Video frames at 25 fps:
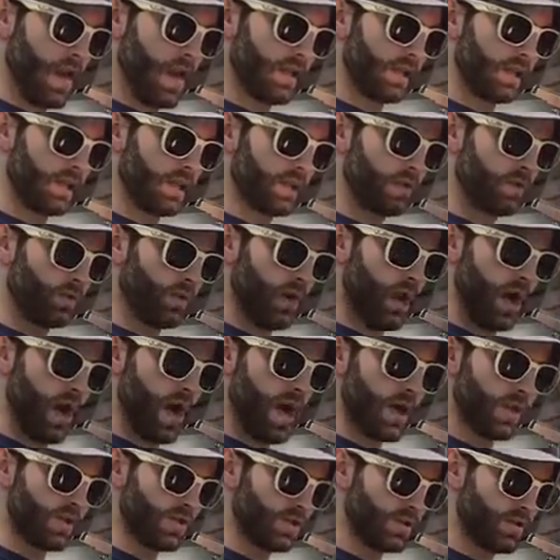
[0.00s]
warm,
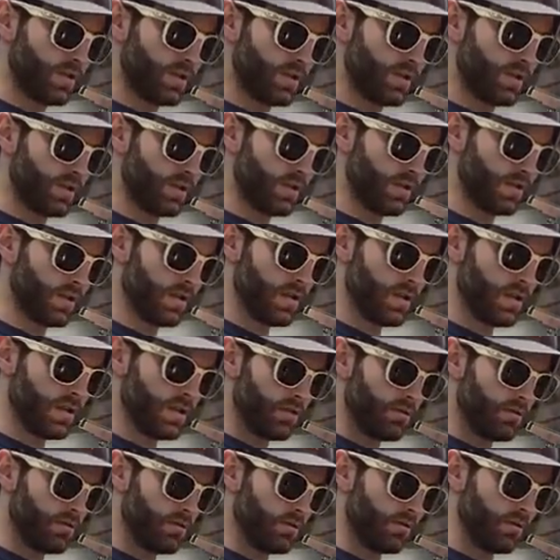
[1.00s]
not liquid
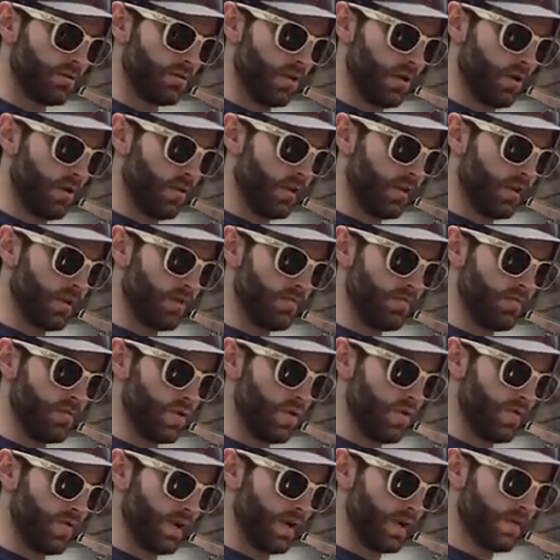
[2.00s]
hot, just
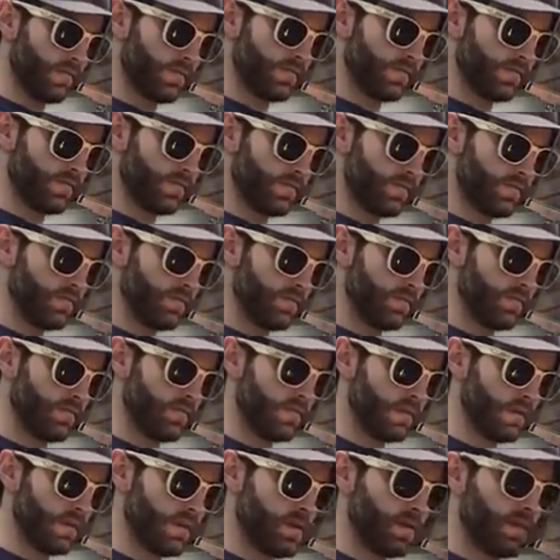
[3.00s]
glowing
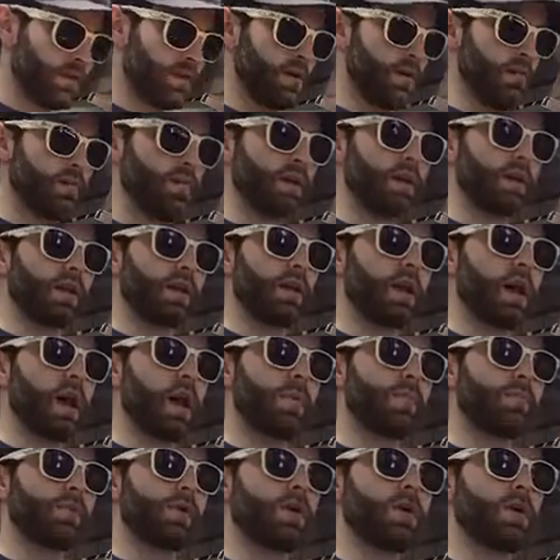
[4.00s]
and moving.
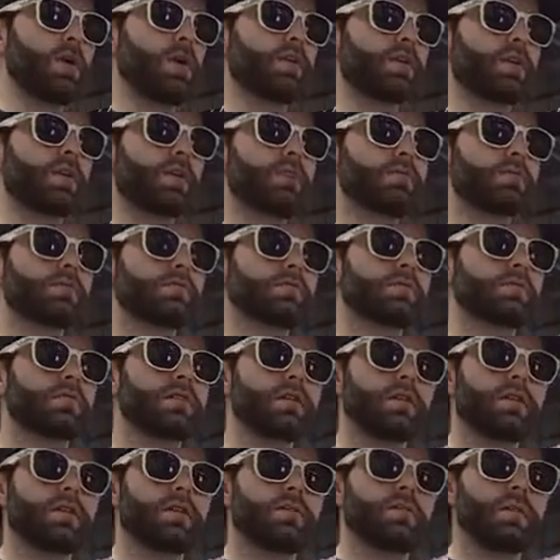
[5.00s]
Bend it
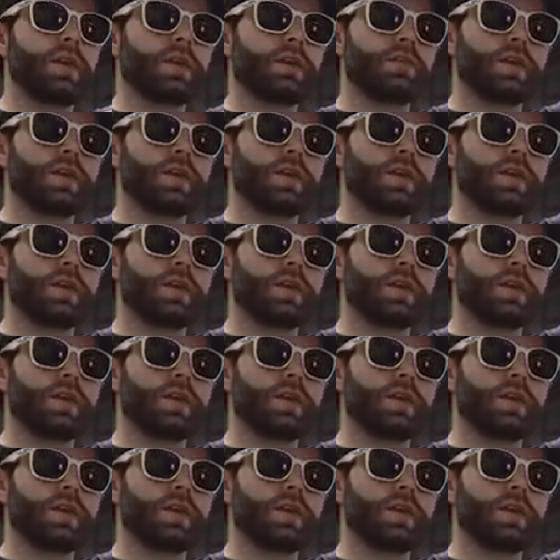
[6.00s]
up and